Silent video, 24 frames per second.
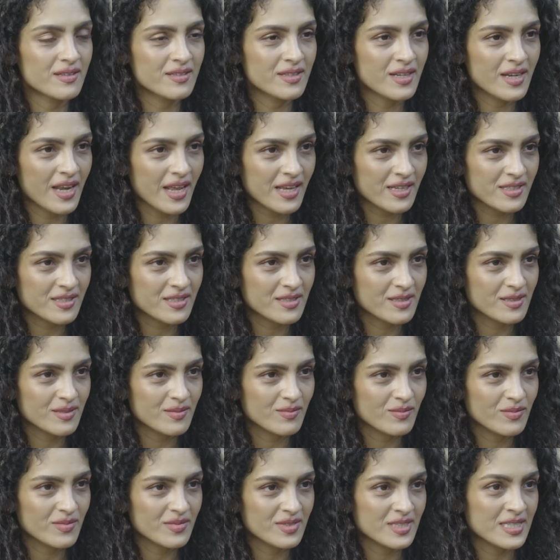the next
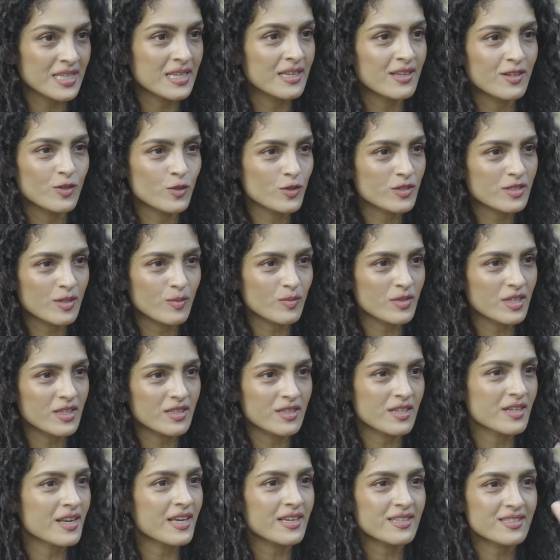scene or something,
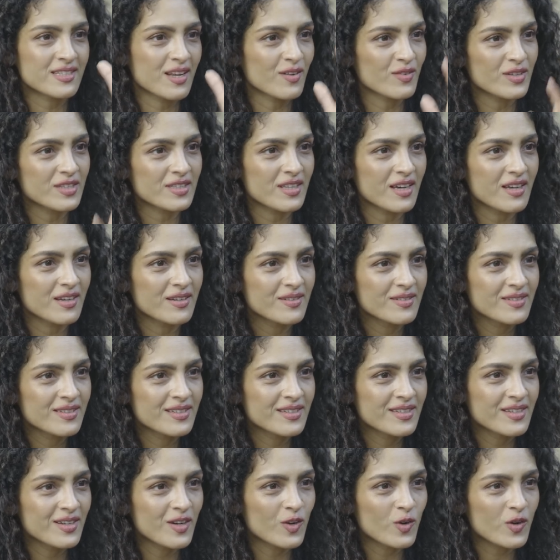the next avatar.
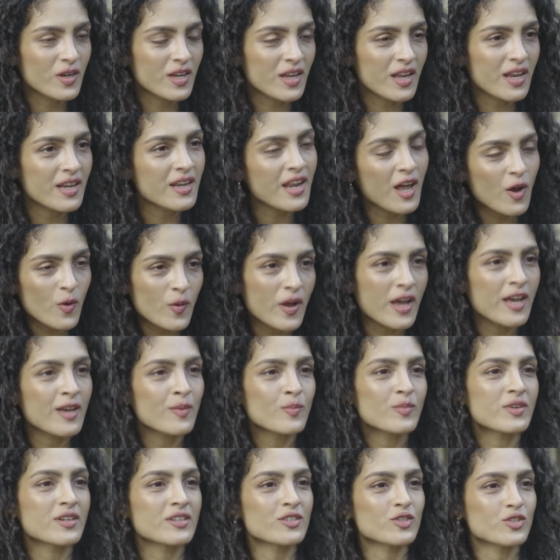Okay, and now I
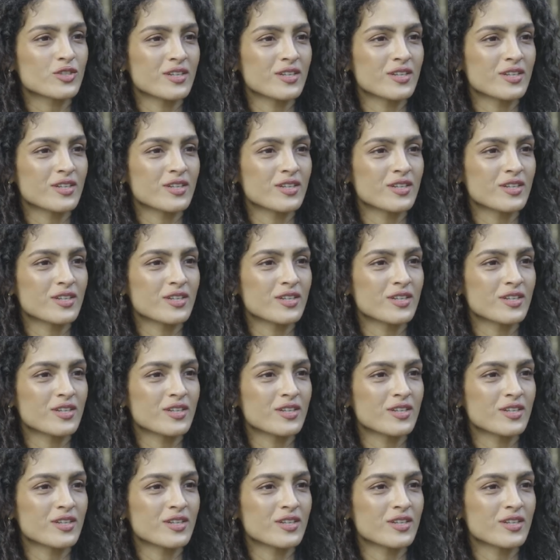am